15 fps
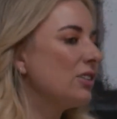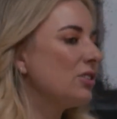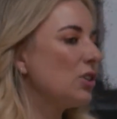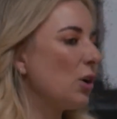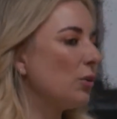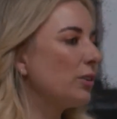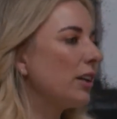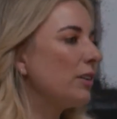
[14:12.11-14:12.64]

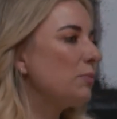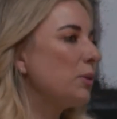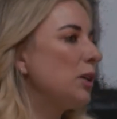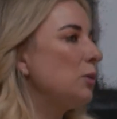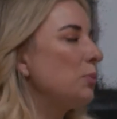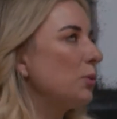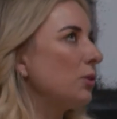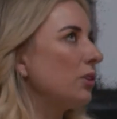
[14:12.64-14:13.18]
don't let
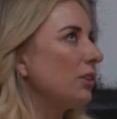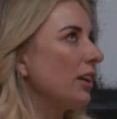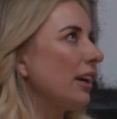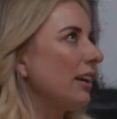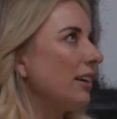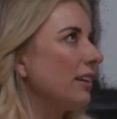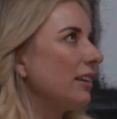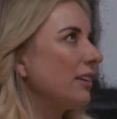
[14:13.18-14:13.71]
people
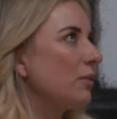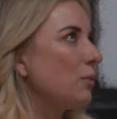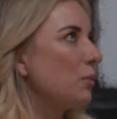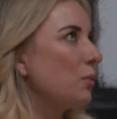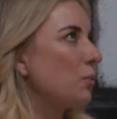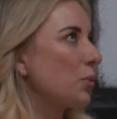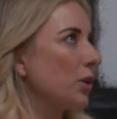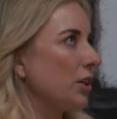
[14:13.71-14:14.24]
like
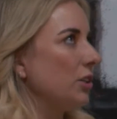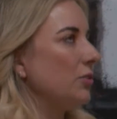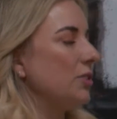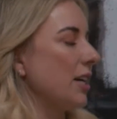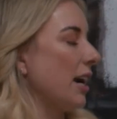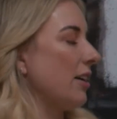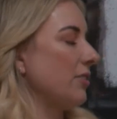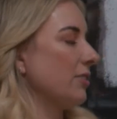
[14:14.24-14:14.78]
bring you
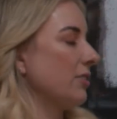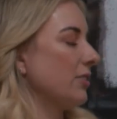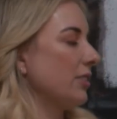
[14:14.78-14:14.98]
down